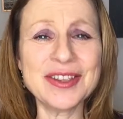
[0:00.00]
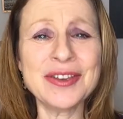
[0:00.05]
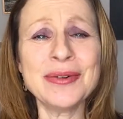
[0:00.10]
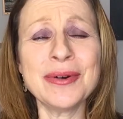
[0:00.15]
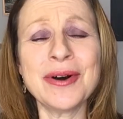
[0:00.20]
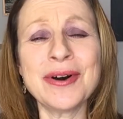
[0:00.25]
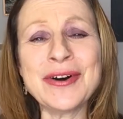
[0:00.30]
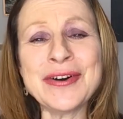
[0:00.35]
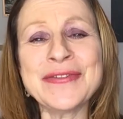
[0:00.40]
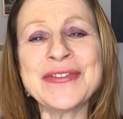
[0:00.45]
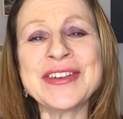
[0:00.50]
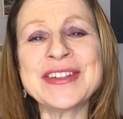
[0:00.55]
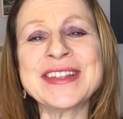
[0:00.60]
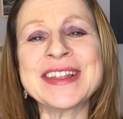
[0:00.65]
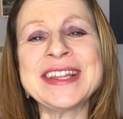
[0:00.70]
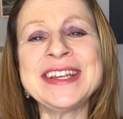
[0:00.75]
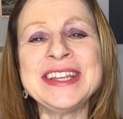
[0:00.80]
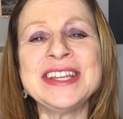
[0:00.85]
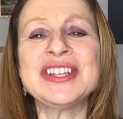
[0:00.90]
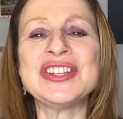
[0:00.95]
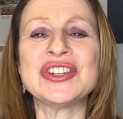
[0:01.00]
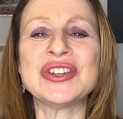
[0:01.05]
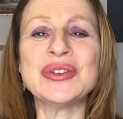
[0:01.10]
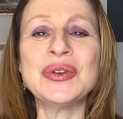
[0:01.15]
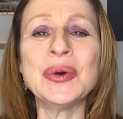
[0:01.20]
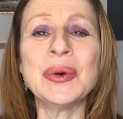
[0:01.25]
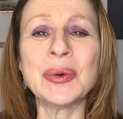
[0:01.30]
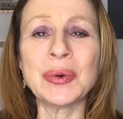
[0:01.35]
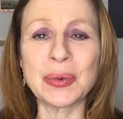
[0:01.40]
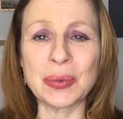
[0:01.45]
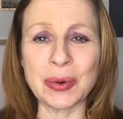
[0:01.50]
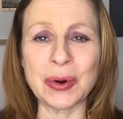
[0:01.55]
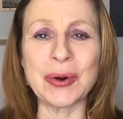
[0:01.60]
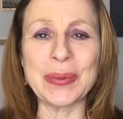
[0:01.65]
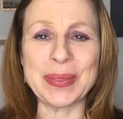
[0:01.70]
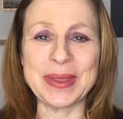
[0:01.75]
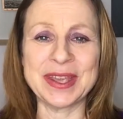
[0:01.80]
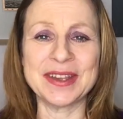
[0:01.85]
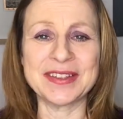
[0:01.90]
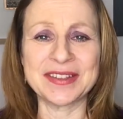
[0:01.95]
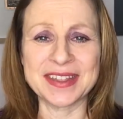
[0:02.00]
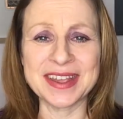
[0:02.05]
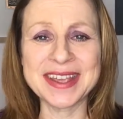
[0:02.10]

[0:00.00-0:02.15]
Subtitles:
you obviously need to know what this